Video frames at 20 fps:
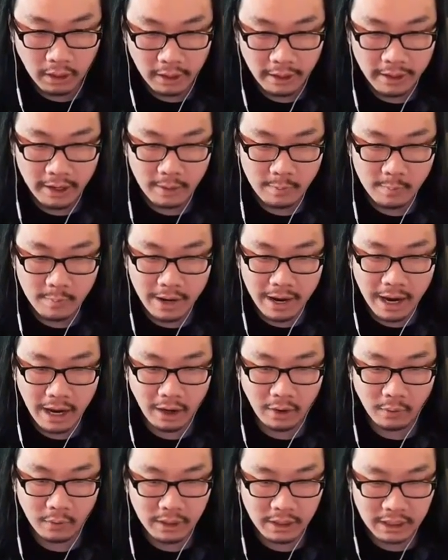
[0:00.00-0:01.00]
I am
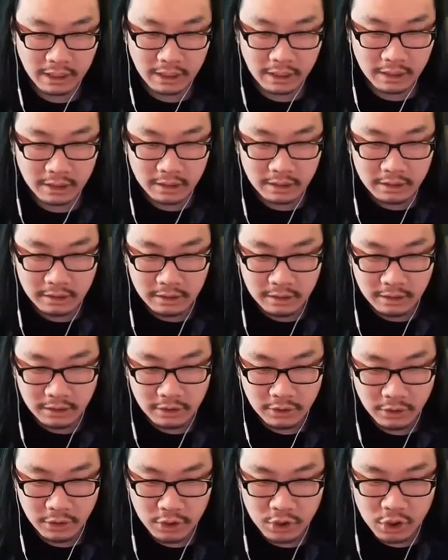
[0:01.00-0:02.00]
now in
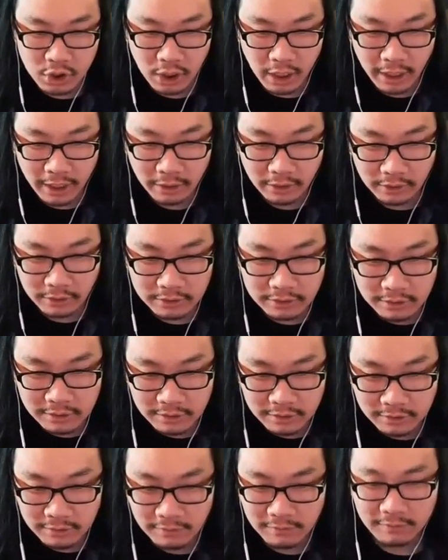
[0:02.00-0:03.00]
the child
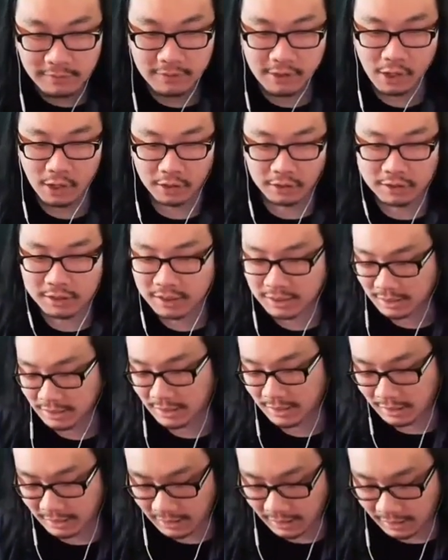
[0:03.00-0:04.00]
cult
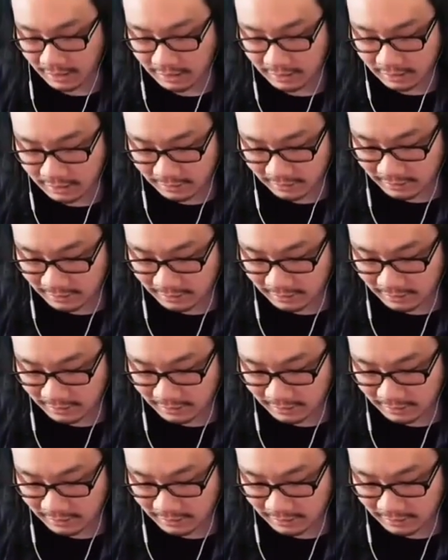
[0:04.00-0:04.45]
again.